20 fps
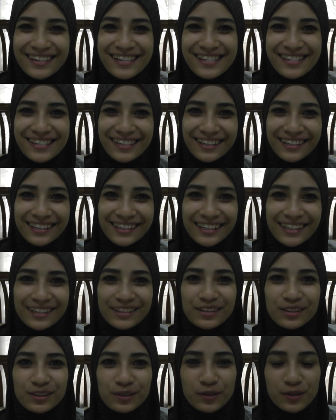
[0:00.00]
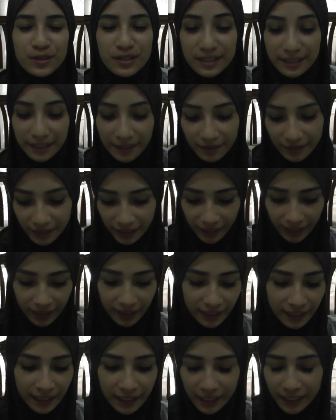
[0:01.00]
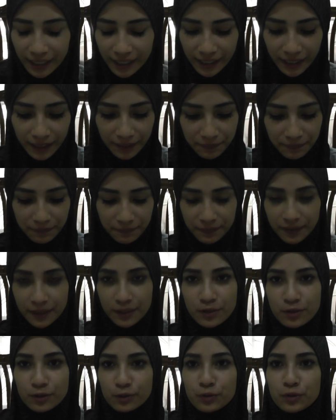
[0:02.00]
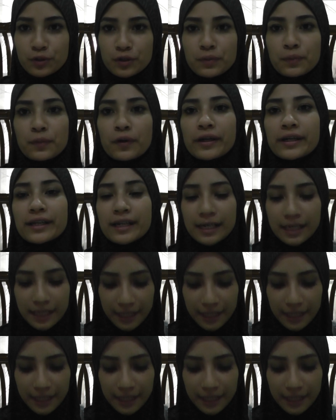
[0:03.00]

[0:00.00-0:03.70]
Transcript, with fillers: suddenly I don't know what to say. Okay, um, let's go to the point.